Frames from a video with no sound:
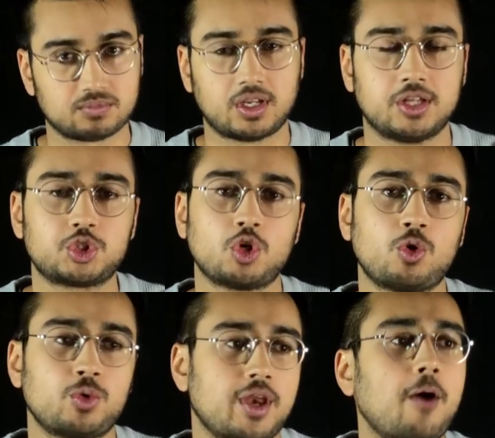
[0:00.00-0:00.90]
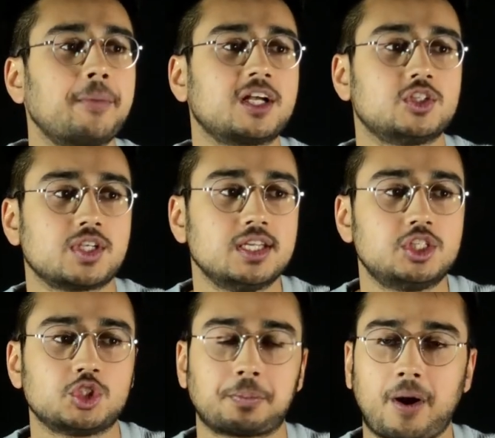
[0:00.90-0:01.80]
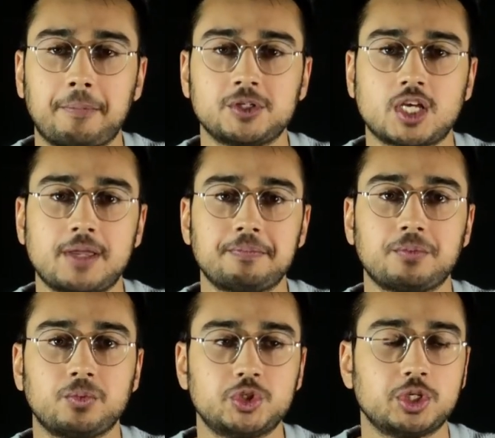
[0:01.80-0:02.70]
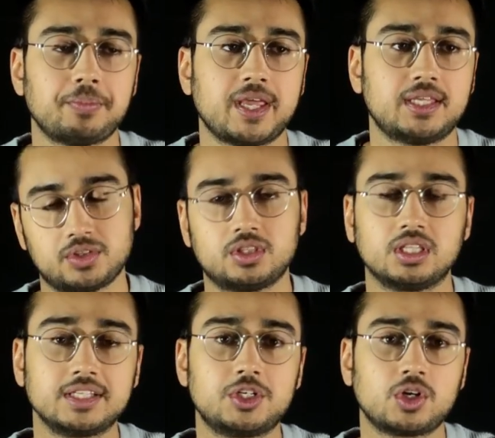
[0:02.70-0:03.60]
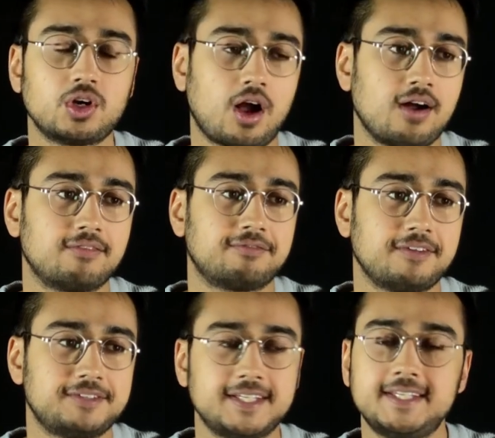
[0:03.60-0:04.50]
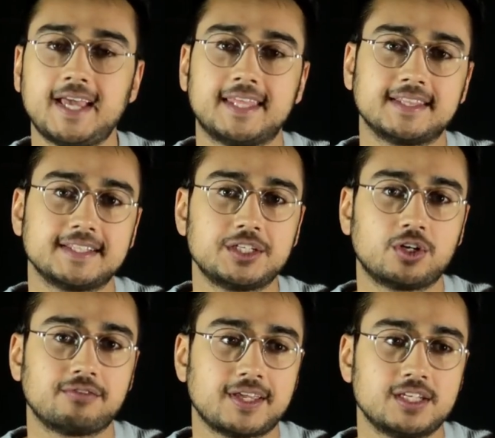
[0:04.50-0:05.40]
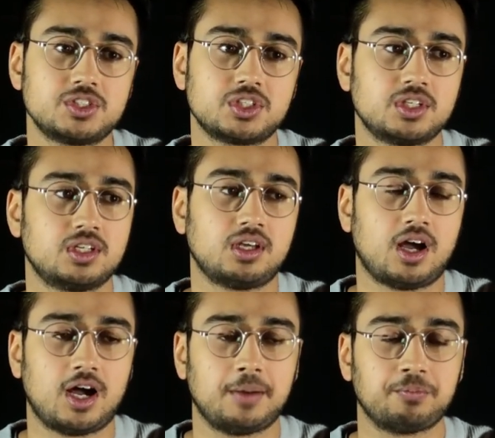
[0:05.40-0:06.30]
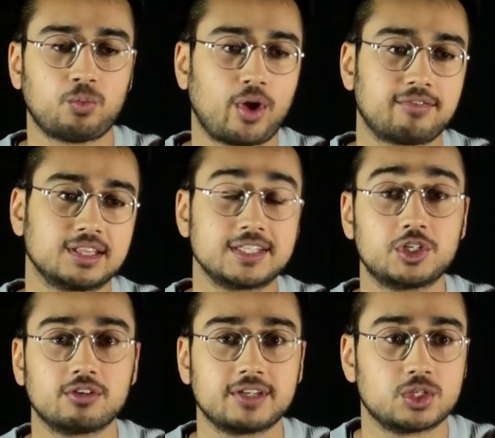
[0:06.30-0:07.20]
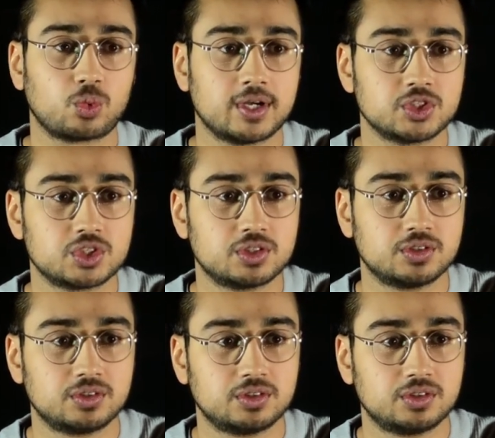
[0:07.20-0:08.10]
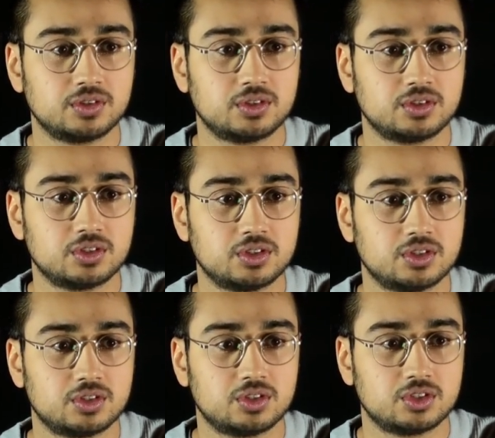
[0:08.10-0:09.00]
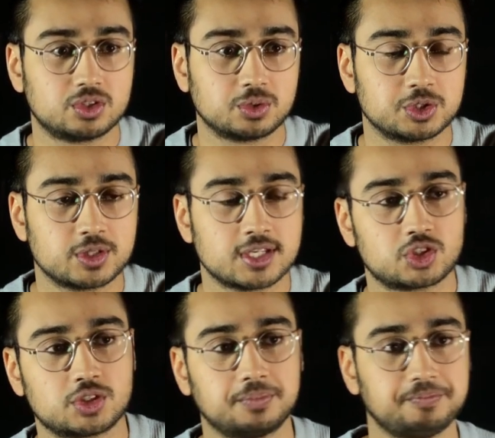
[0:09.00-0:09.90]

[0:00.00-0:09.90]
And so now because int is a proper type, we should make the leader of 15 and the leader of int whatever the leader of int was. So we'll do this.